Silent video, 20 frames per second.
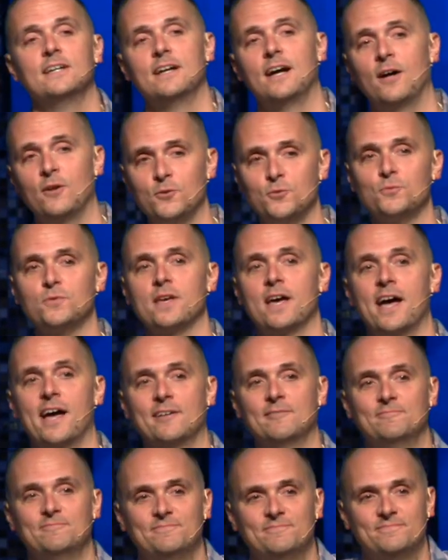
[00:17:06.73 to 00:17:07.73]
I'll do that.
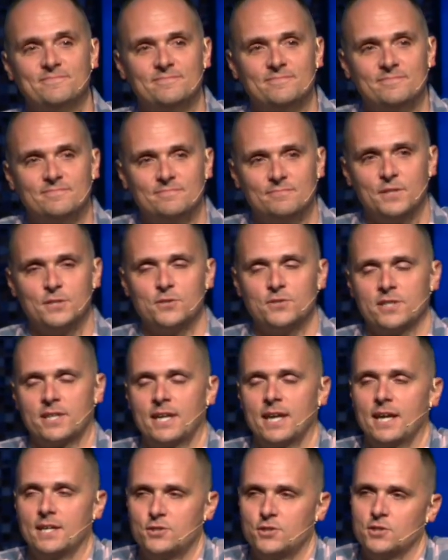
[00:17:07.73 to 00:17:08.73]
But there's a
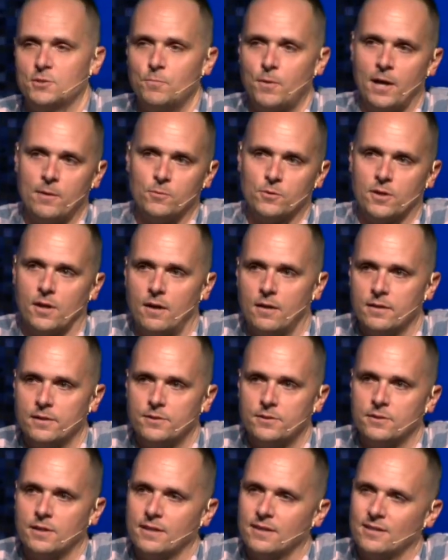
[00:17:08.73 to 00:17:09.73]
catch. It's Bible
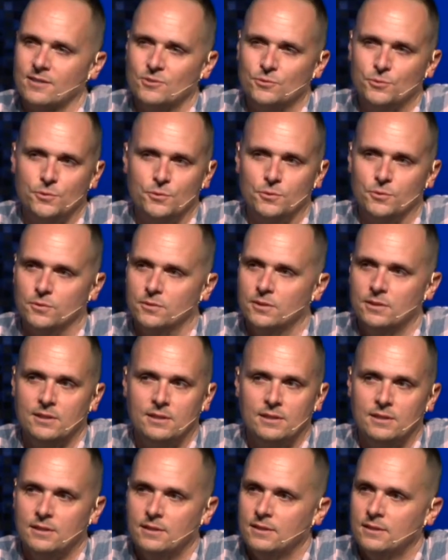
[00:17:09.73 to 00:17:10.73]
college. And I thought, ooh,
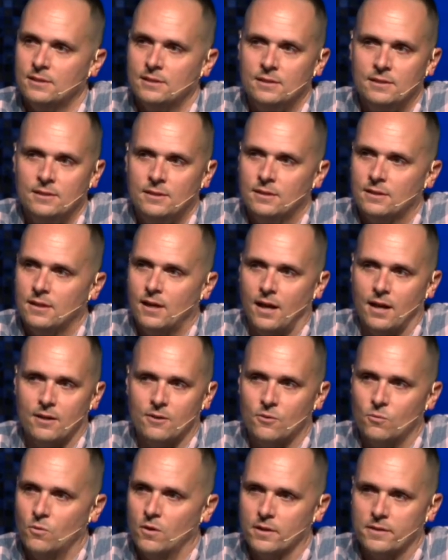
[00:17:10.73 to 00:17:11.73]
I
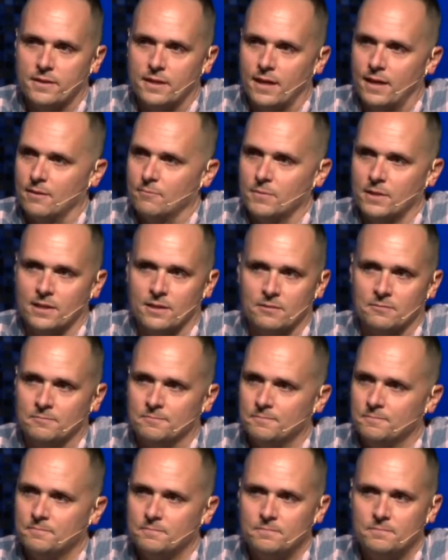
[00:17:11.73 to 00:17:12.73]
don't want that, man.
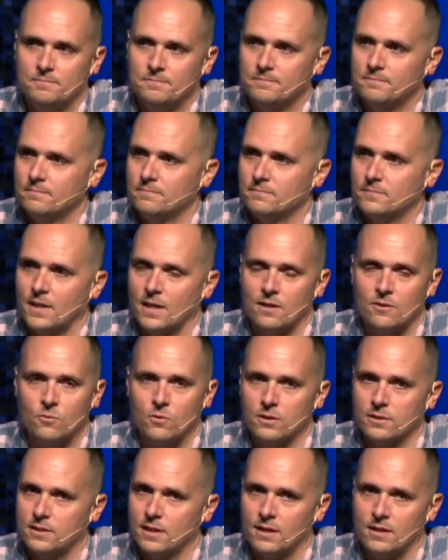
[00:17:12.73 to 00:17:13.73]
I don't
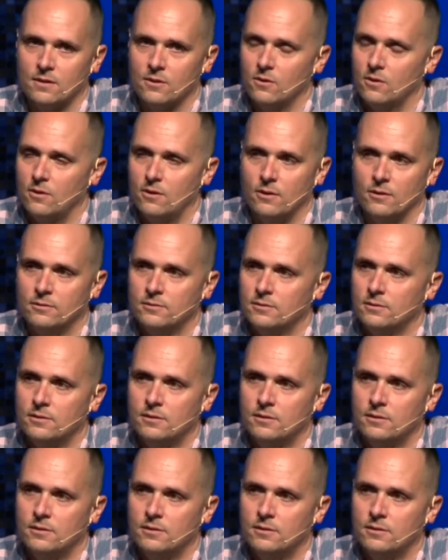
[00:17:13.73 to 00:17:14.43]
want that at all.